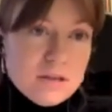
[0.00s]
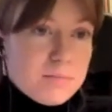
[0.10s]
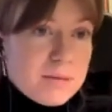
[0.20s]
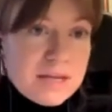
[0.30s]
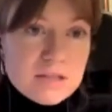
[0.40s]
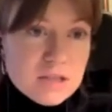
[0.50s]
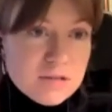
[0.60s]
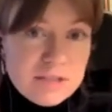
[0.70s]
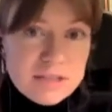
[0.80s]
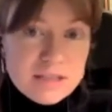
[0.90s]
plenty
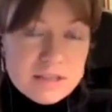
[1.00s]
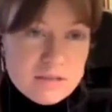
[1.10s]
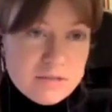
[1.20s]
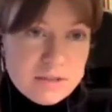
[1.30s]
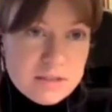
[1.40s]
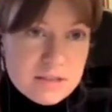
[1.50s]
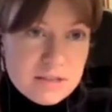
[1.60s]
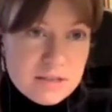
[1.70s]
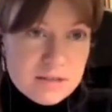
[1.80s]
of linking devices.